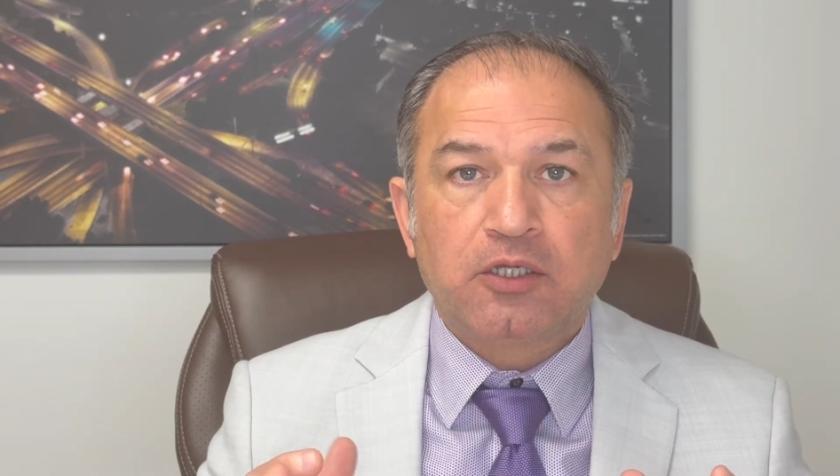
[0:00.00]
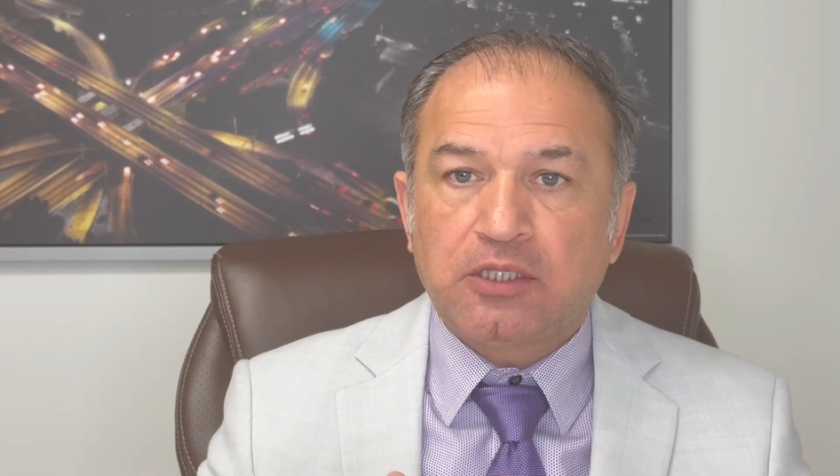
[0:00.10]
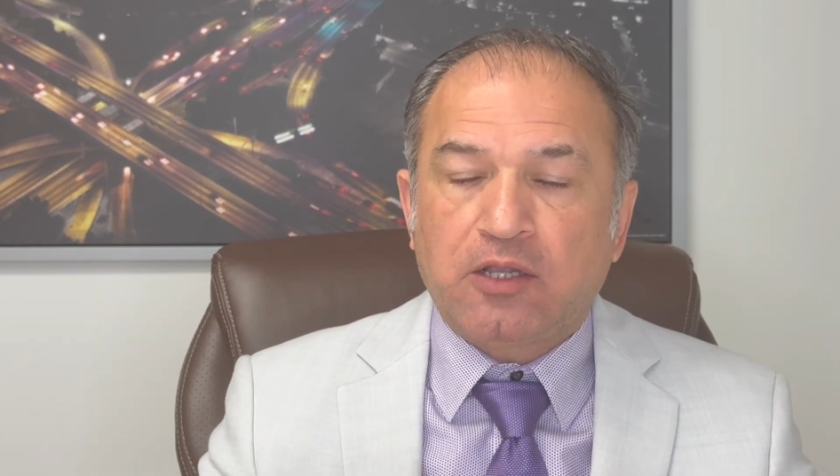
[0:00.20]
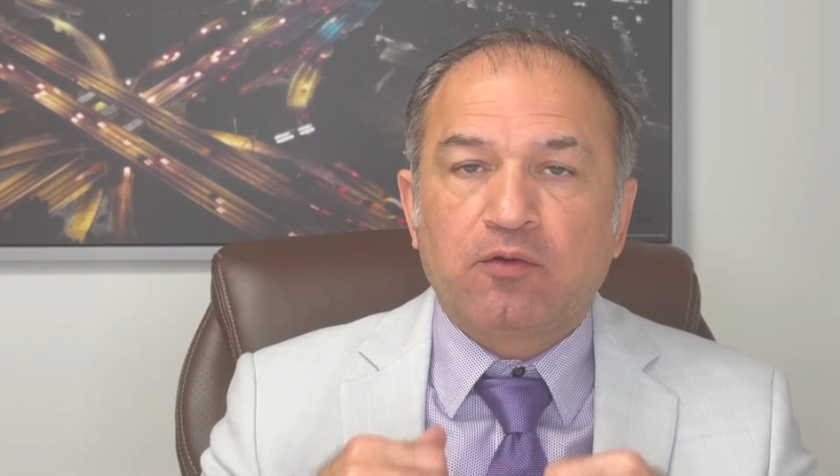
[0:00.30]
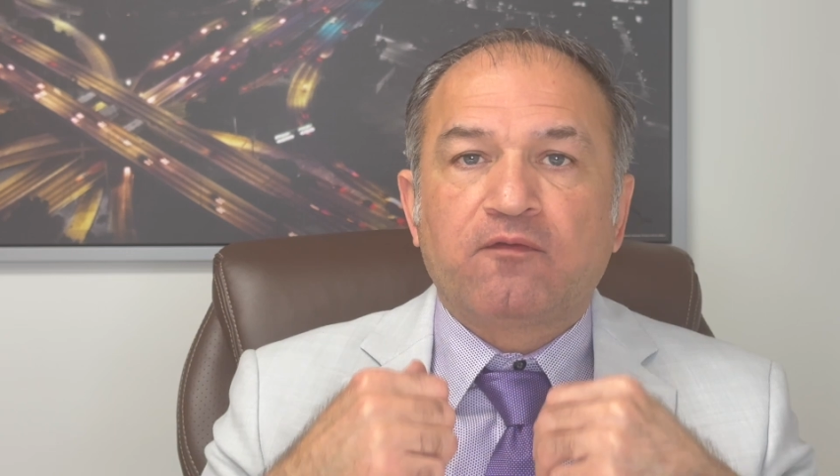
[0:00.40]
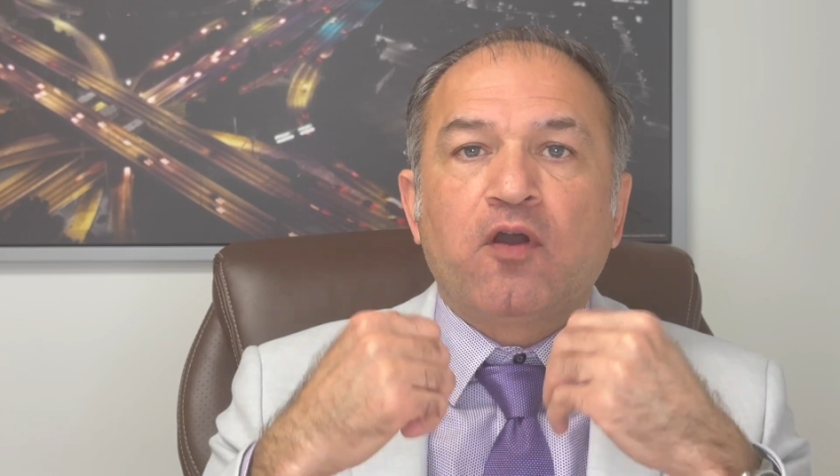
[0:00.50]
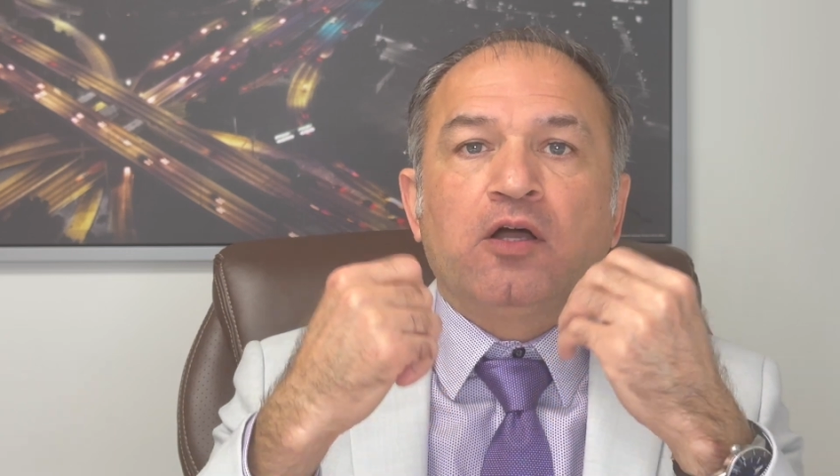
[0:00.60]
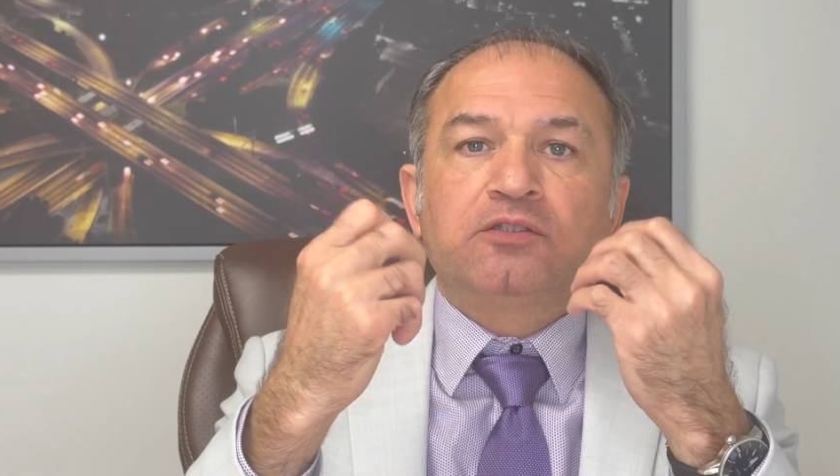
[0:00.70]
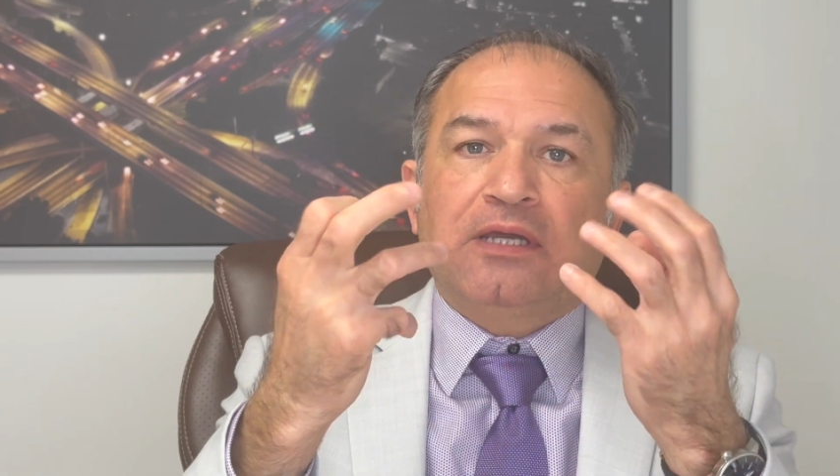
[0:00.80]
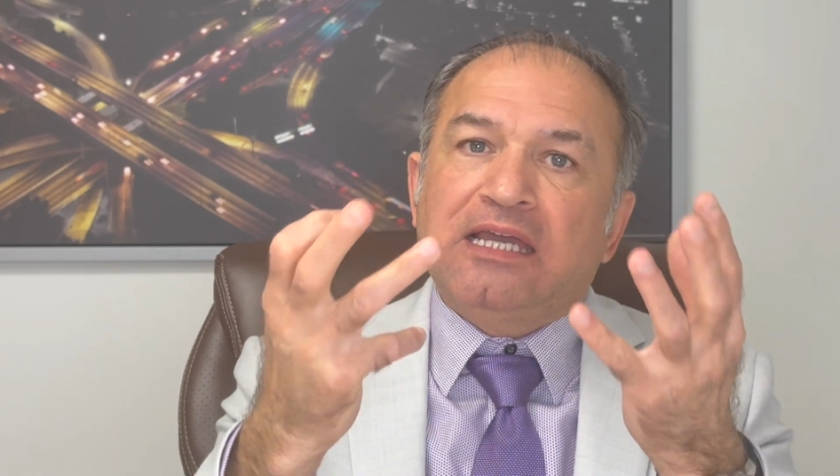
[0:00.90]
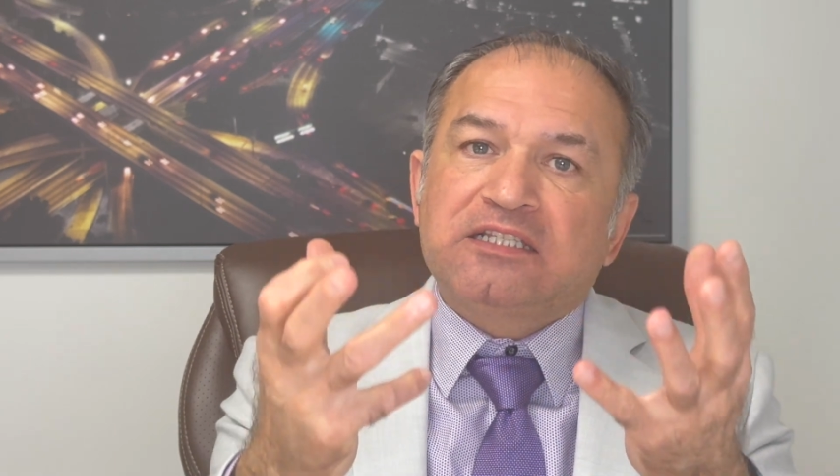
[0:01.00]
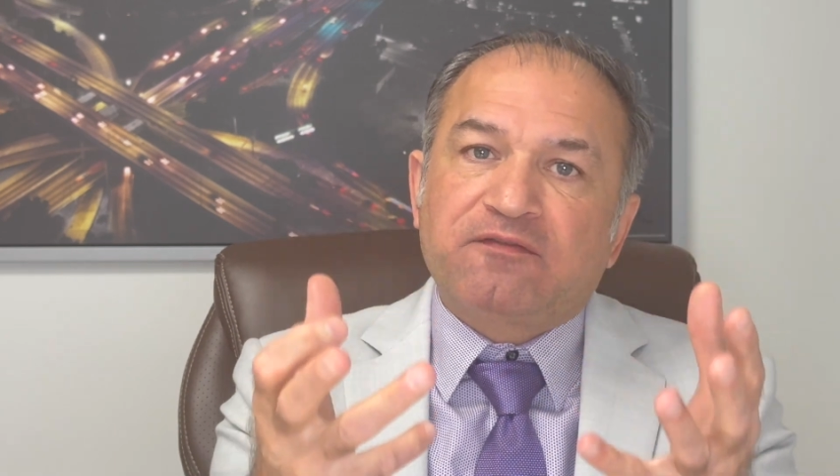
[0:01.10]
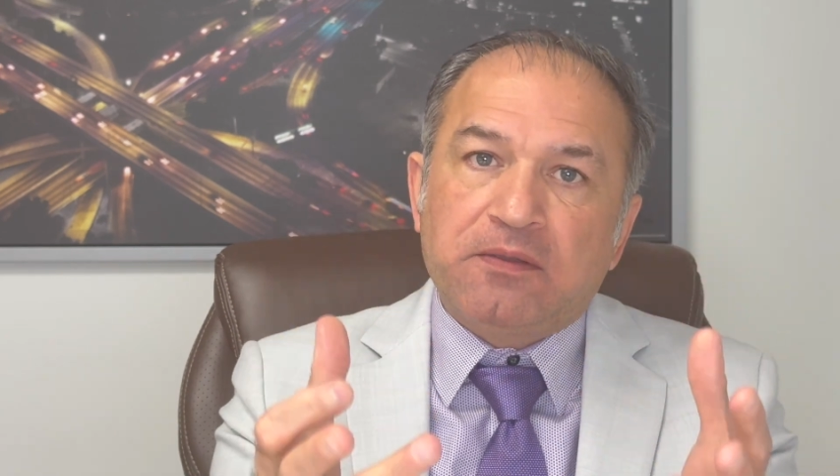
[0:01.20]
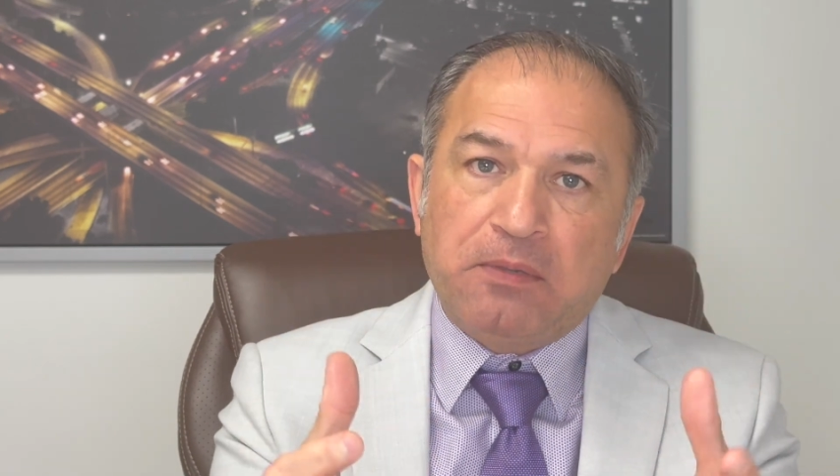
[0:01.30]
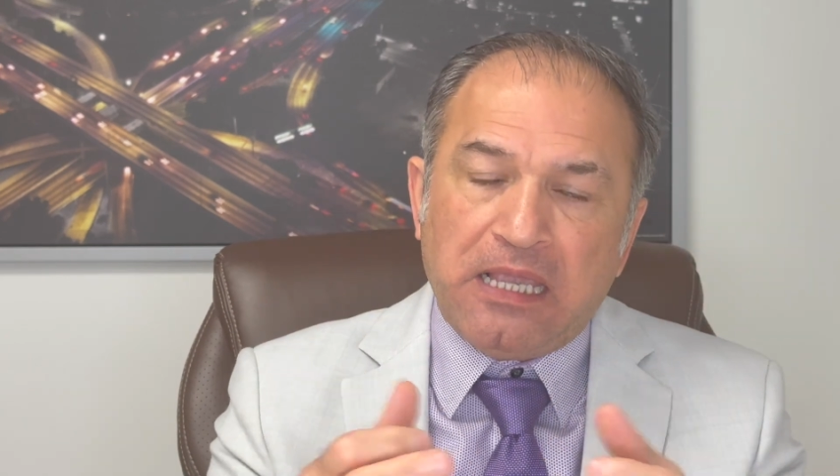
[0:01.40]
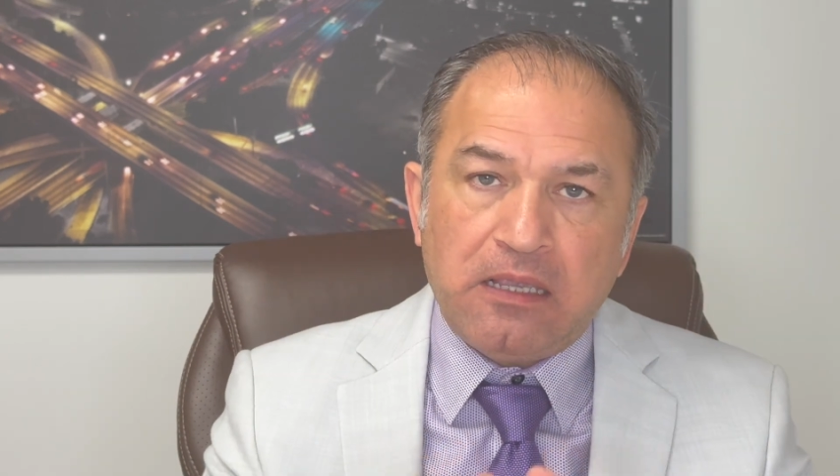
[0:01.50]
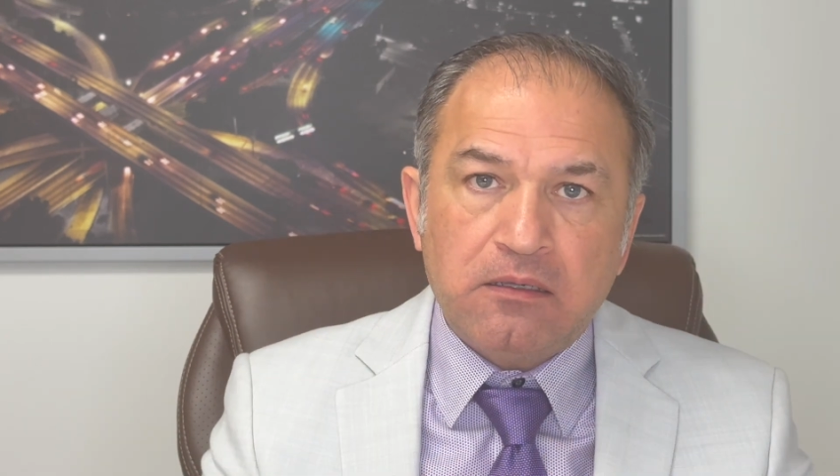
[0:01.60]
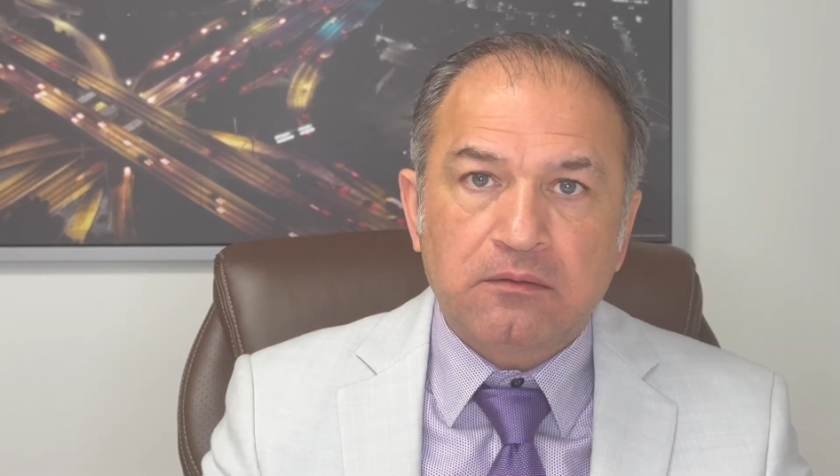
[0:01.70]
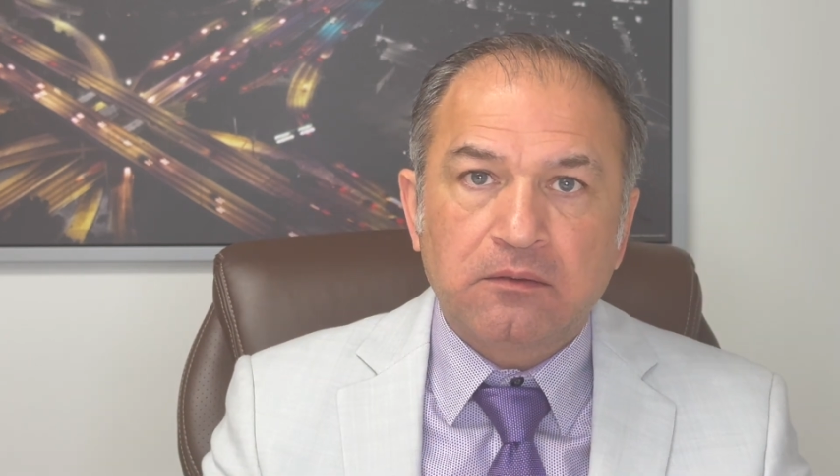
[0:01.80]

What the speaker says: they could have gone to SVB,